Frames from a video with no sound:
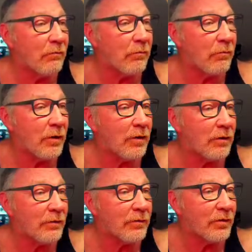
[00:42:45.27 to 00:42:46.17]

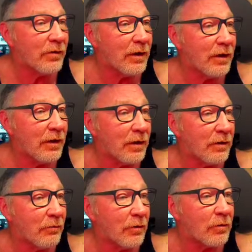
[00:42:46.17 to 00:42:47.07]
Walt, hey,
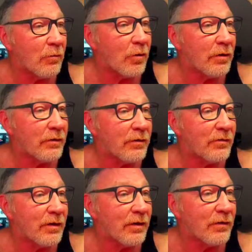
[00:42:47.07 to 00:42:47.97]
welcome Walt,
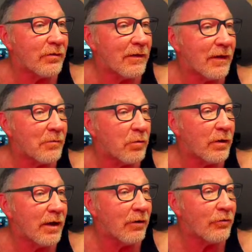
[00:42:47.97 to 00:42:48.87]
says, I like
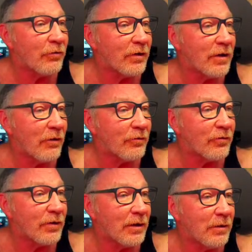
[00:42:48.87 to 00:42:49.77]
pre-heresy color
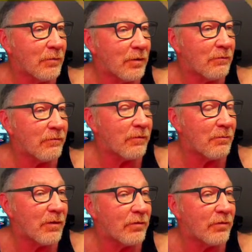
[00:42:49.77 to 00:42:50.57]
scheme from this